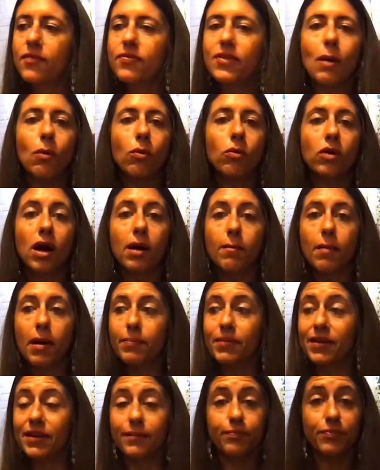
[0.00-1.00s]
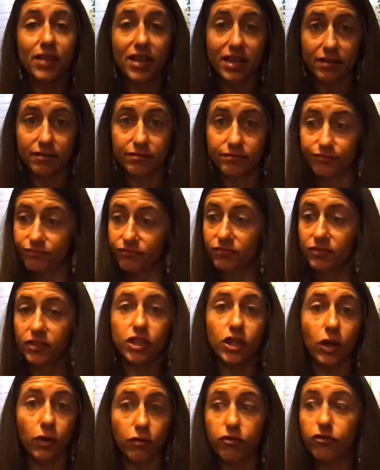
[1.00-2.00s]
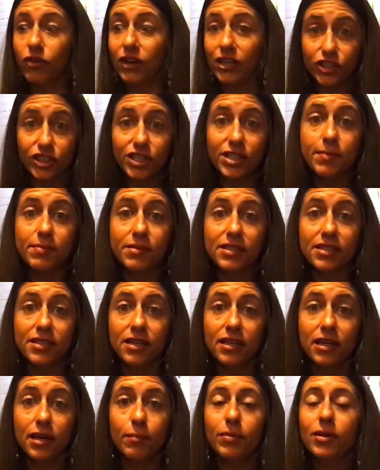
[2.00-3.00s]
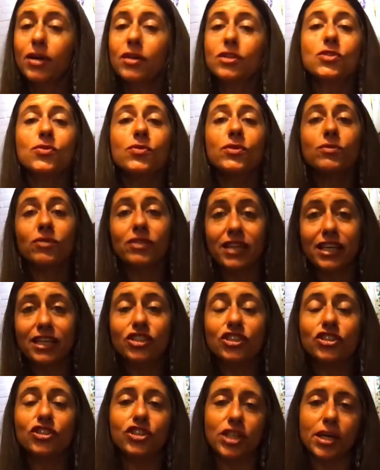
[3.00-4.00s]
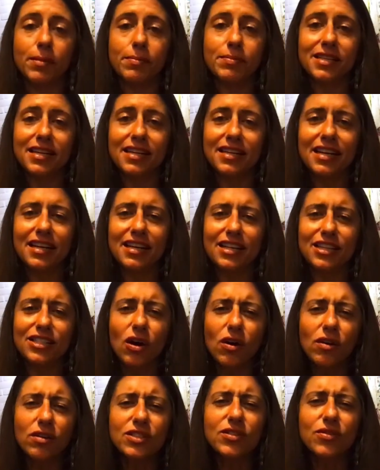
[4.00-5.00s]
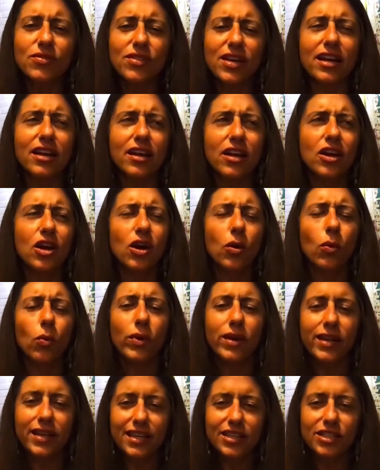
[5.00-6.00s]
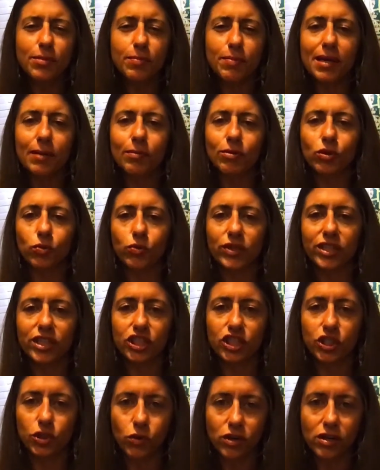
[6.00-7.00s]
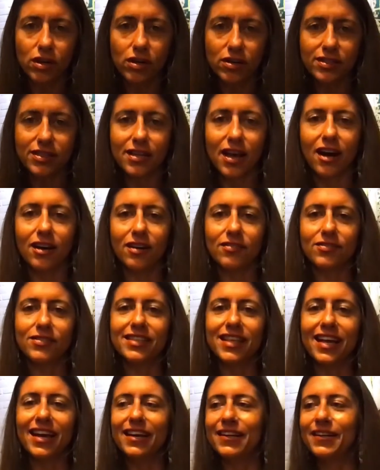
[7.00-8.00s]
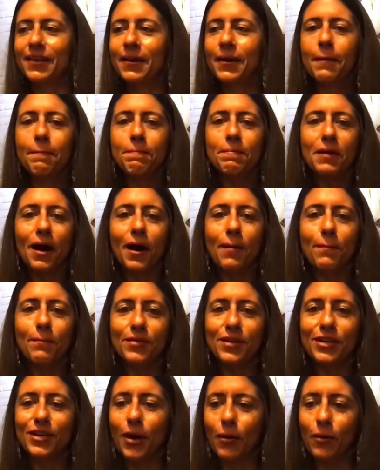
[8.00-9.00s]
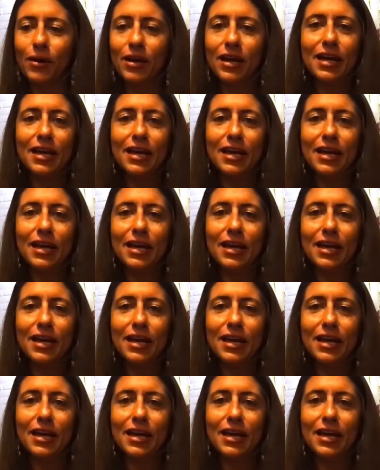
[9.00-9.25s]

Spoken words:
that will come up in, you know, friendships, but also in relationships. And it's also that we need to be able to reassure ourselves that, you know,